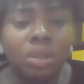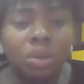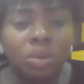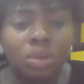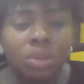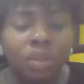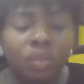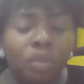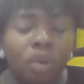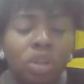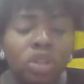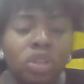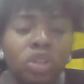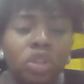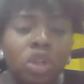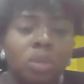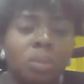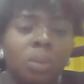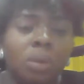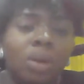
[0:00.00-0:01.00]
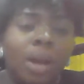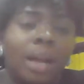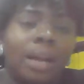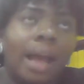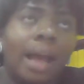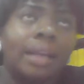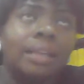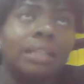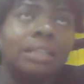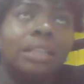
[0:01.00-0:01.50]
default judgment. Now,
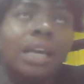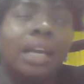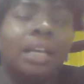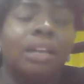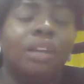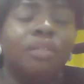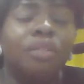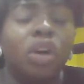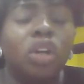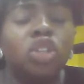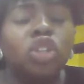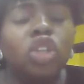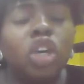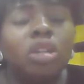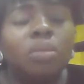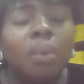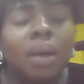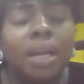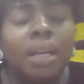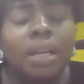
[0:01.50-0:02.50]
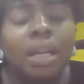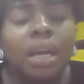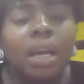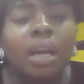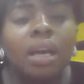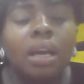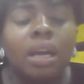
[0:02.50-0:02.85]
and is it a default judgment,